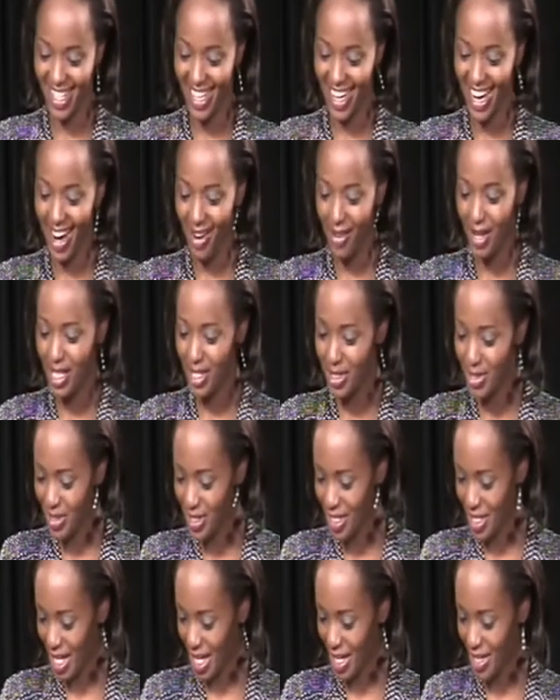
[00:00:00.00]
our show
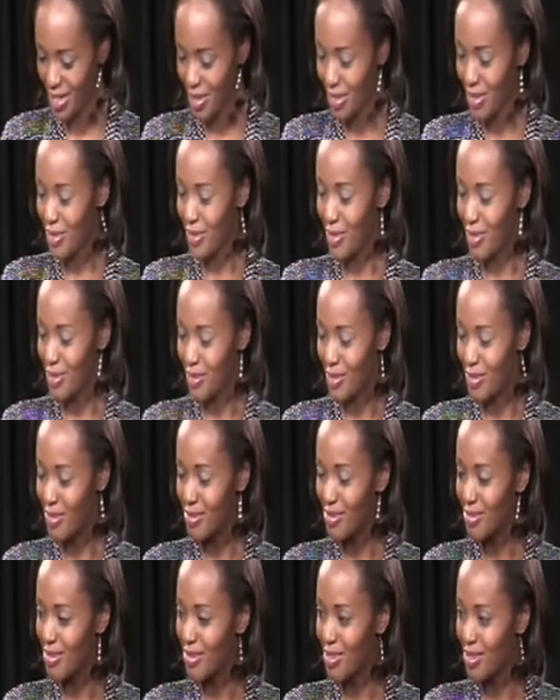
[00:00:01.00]
tries
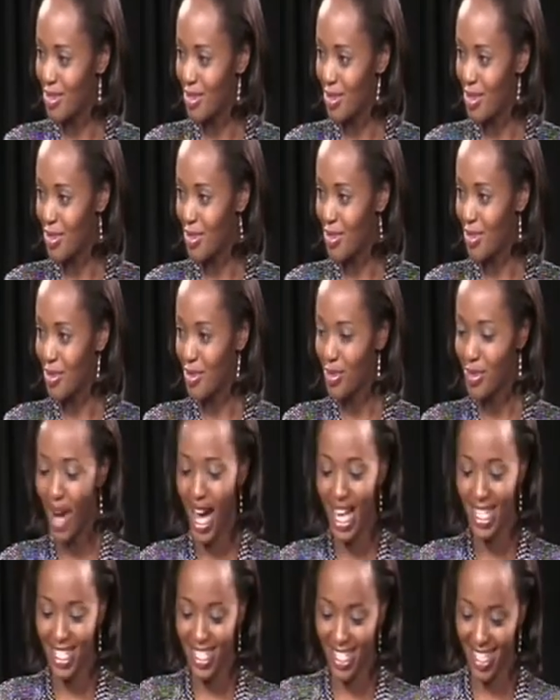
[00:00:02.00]
to, you know, to
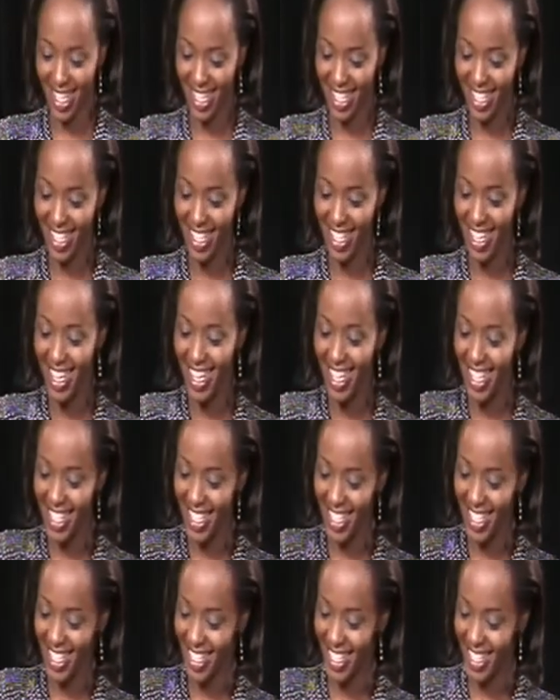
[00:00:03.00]
answer,
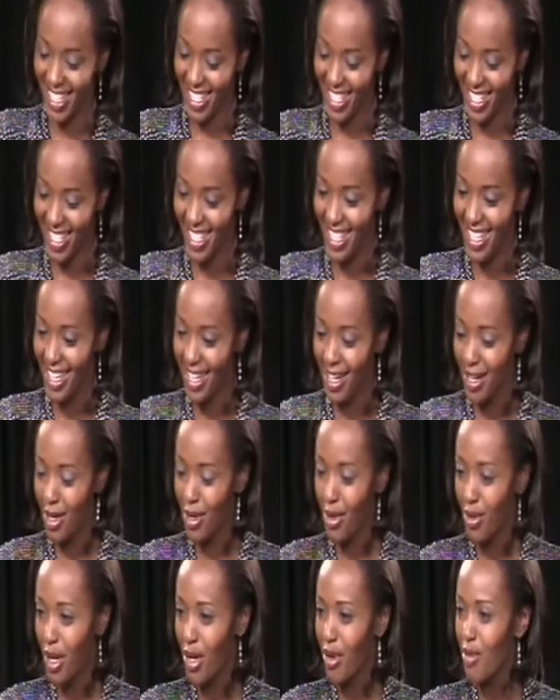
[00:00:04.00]
this is
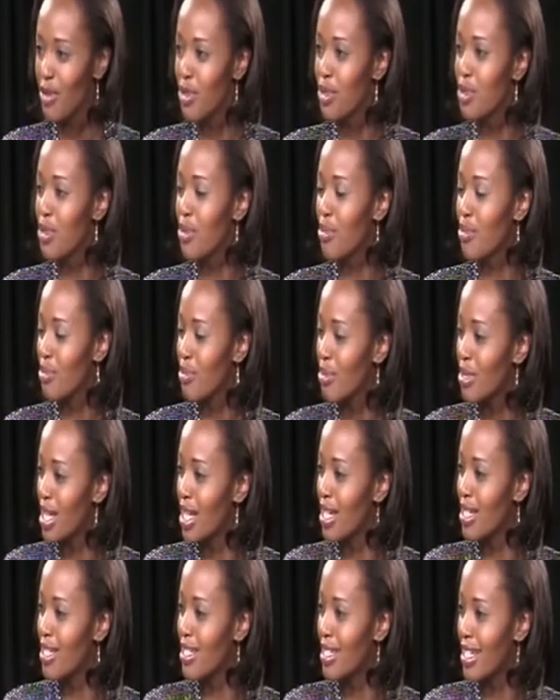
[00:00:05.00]
one of those
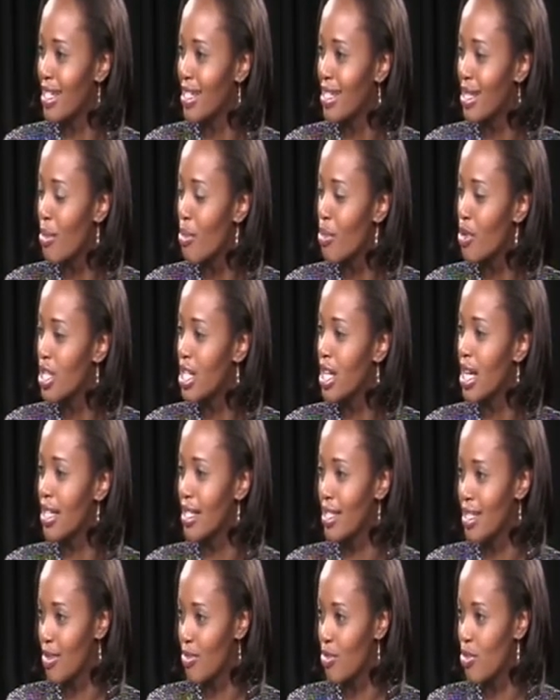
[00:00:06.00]
things that somebody
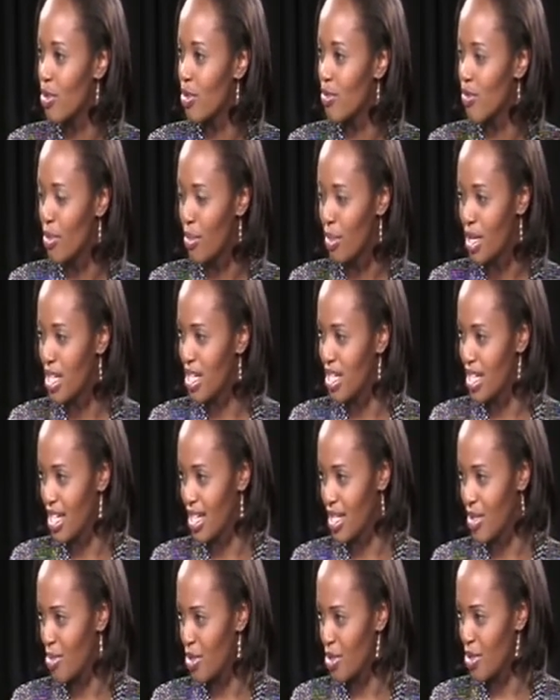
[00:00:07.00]
has lived with for many
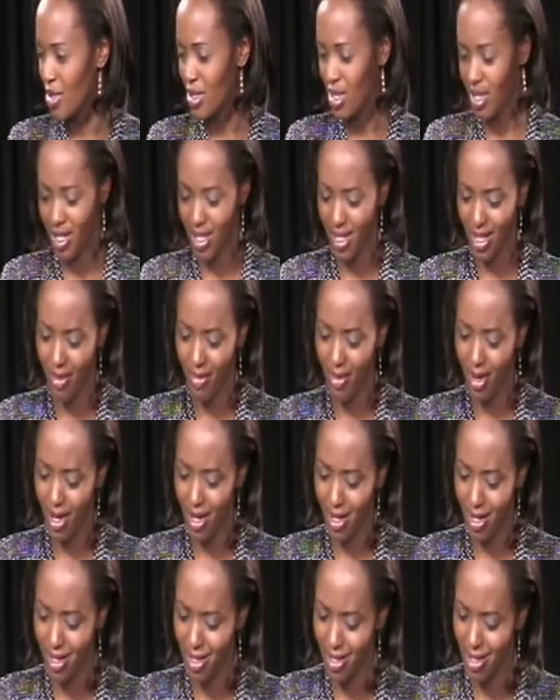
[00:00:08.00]
years because it's
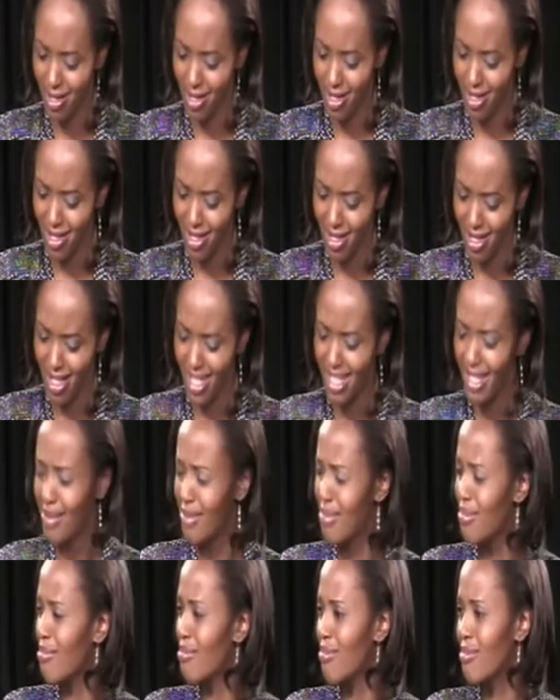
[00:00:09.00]
never really
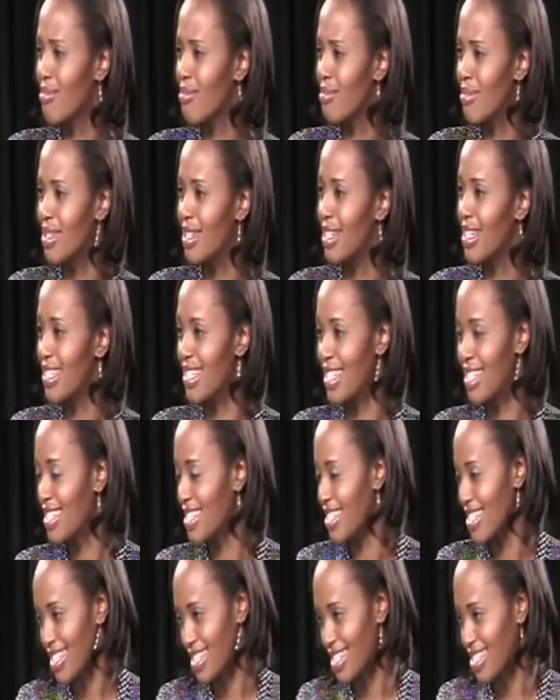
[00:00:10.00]

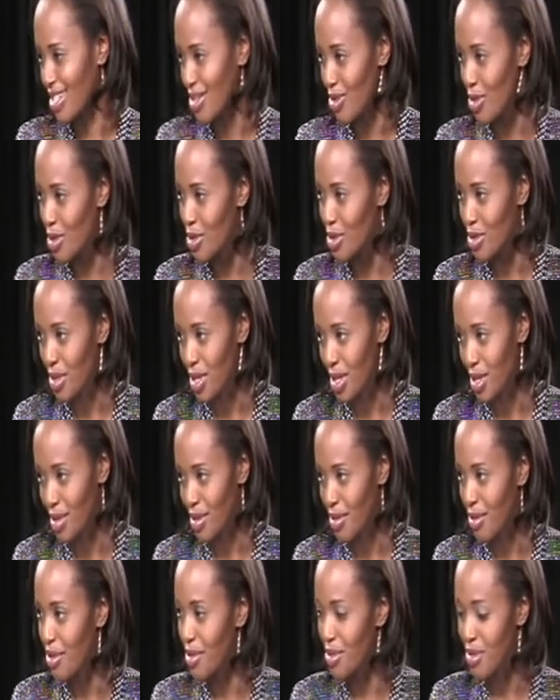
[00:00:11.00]
necessitated going to
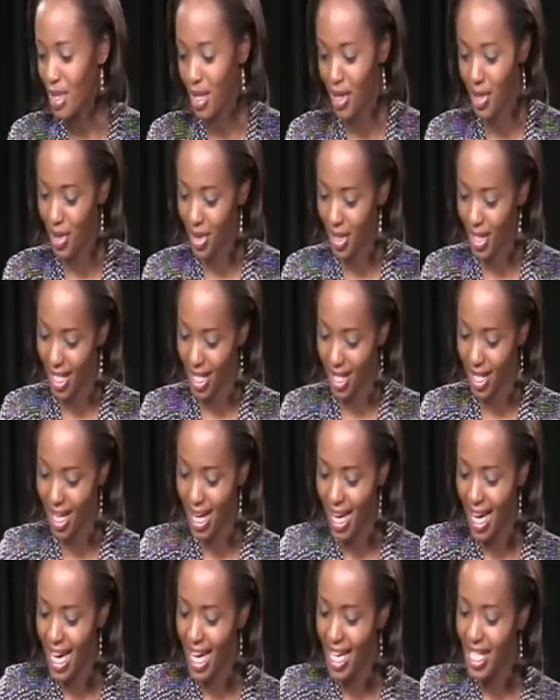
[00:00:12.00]
the doctor.
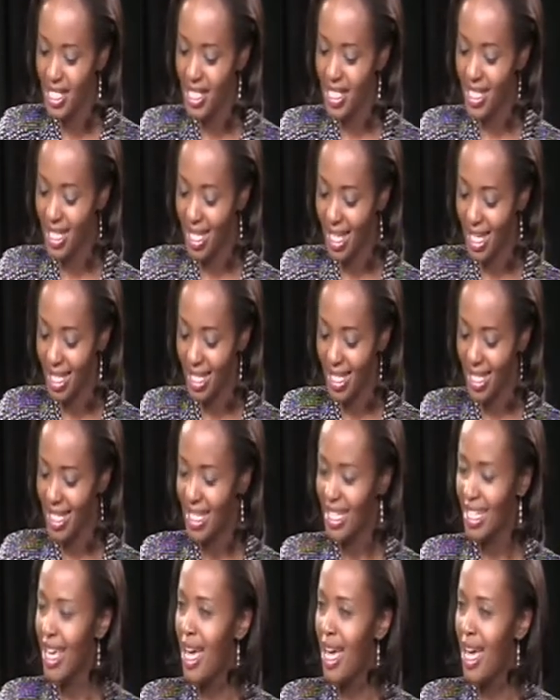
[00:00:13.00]
She says